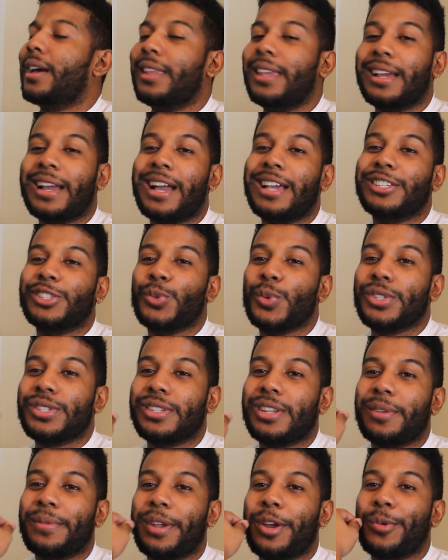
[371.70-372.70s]
like how he switches
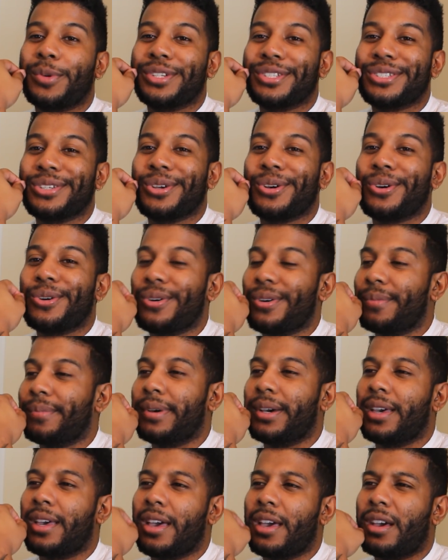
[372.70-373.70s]
up there with the soul,
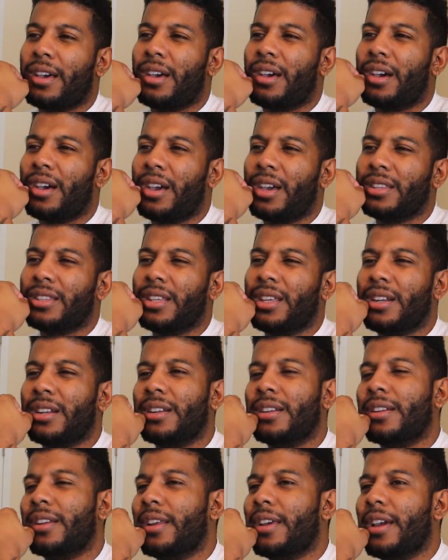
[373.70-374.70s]
but at the end of
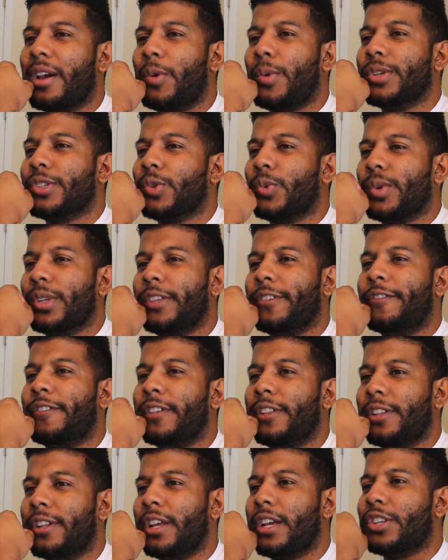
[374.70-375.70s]
the day, I wasn't really
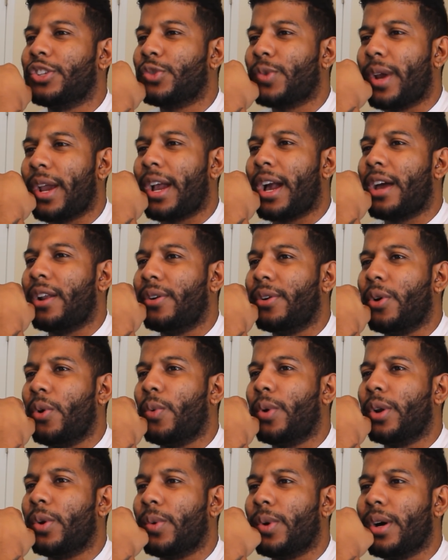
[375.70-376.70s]
feeling that track. I don't know
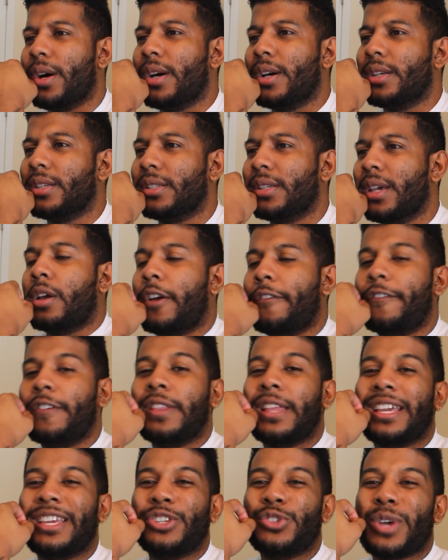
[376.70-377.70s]
what it was. I feel
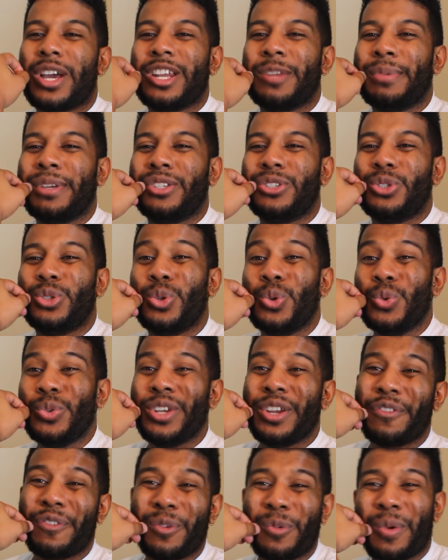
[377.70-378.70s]
like he tried to be too
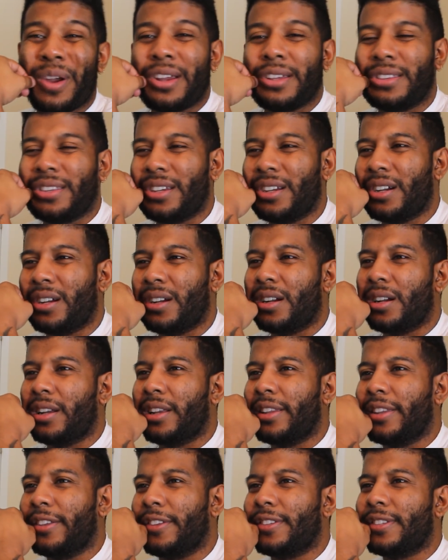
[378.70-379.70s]
different right
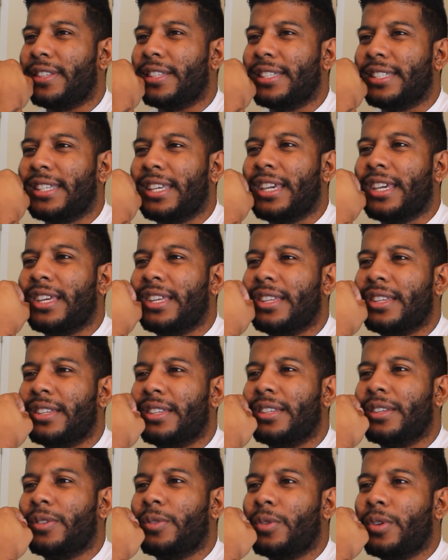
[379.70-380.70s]
there. The
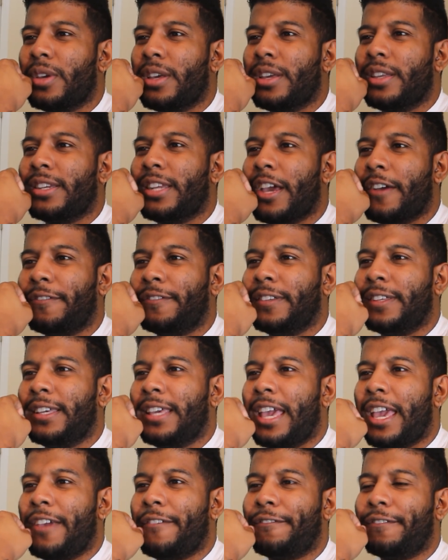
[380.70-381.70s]
singing definitely
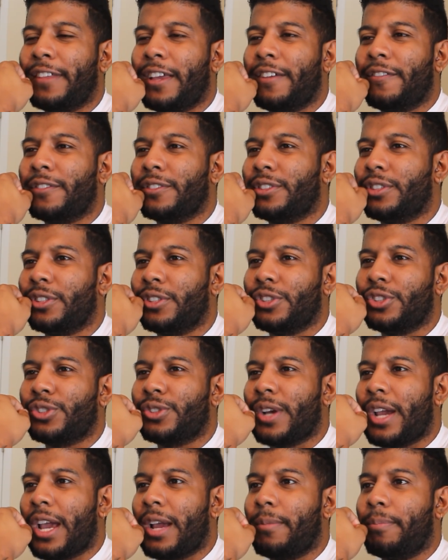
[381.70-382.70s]
gave flavor to the
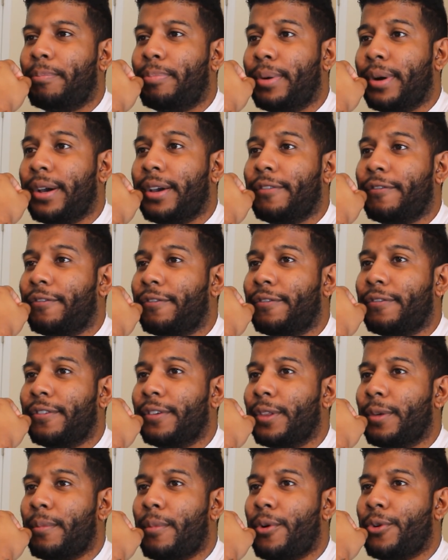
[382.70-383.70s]
track, but for
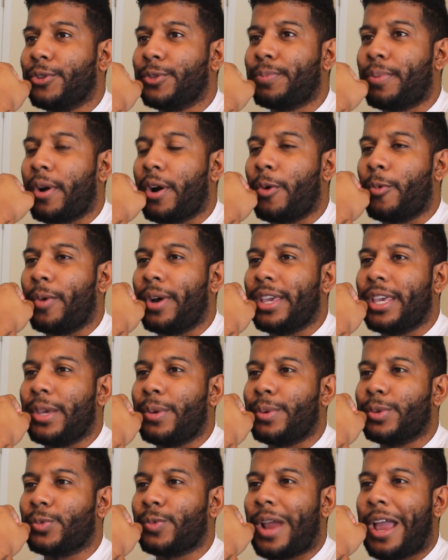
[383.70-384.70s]
the most part, what he
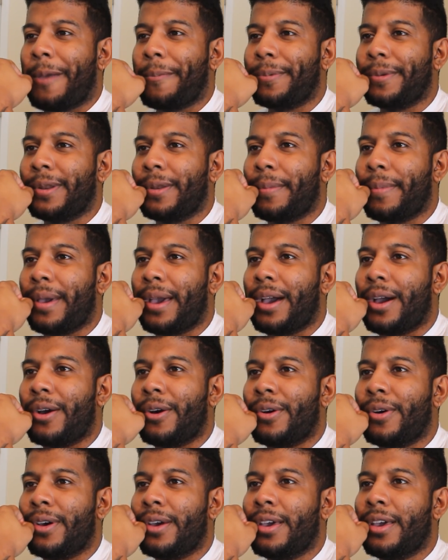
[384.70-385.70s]
was rapping
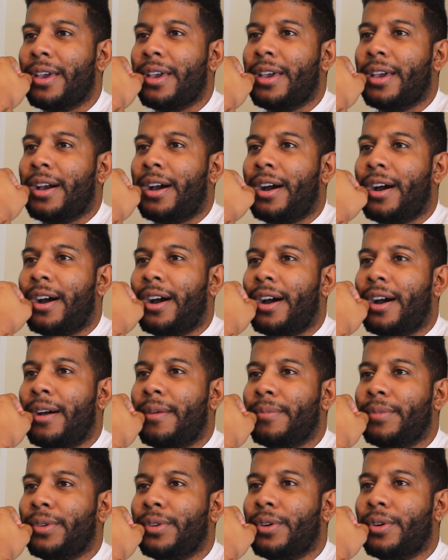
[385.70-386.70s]
about,
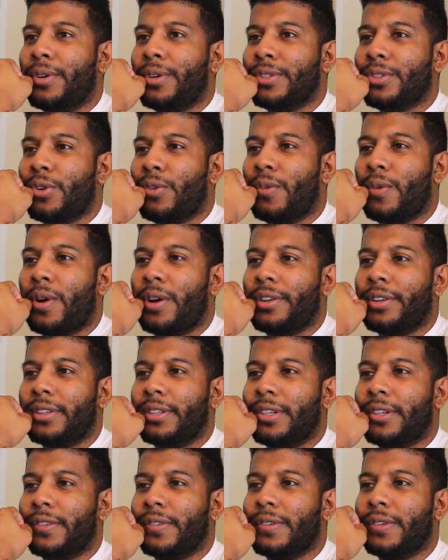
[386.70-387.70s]
you know, his overall
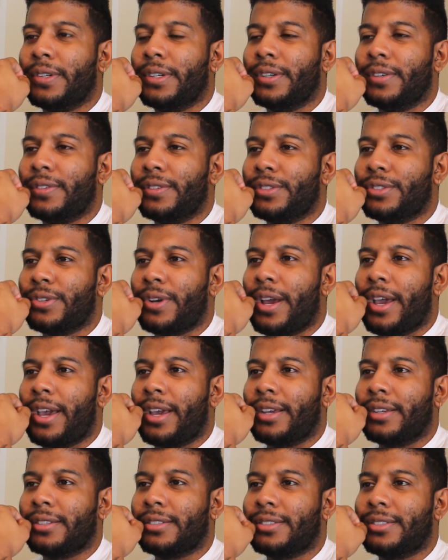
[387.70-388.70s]
delivery of the
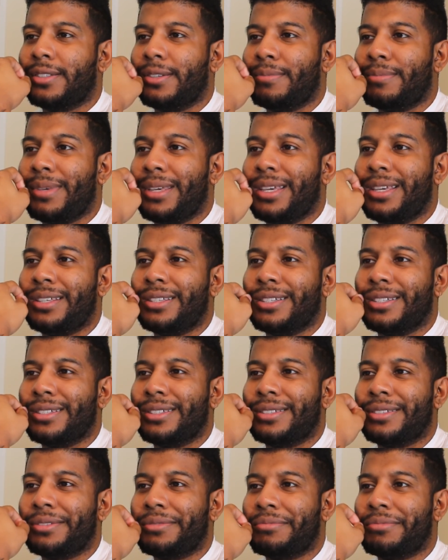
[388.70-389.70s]
track, to me,
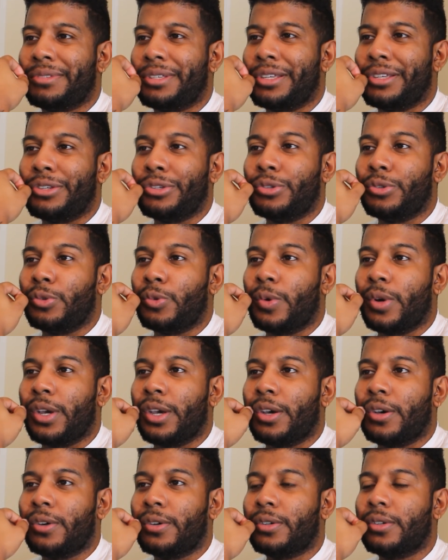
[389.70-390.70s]
just didn't do
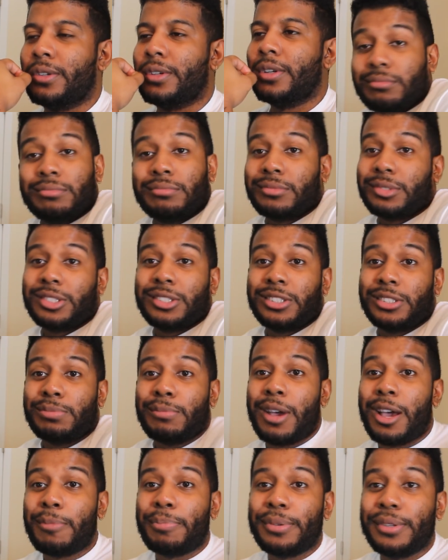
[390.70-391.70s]
well. It's
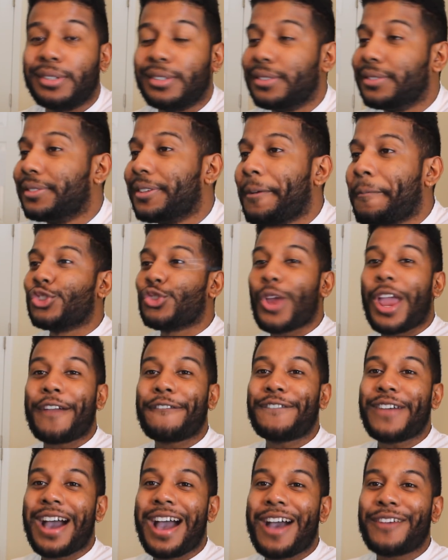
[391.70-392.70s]
my opinion.
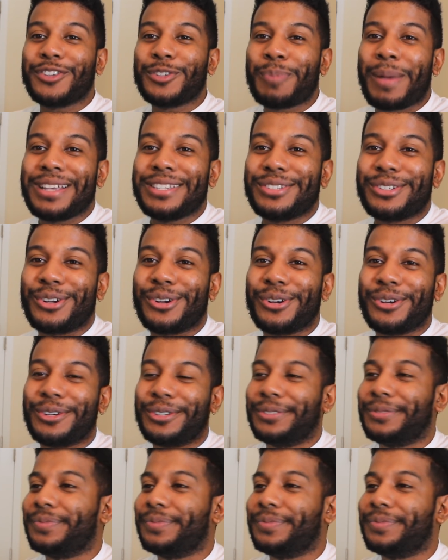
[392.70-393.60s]
Track 5, Spice Girl.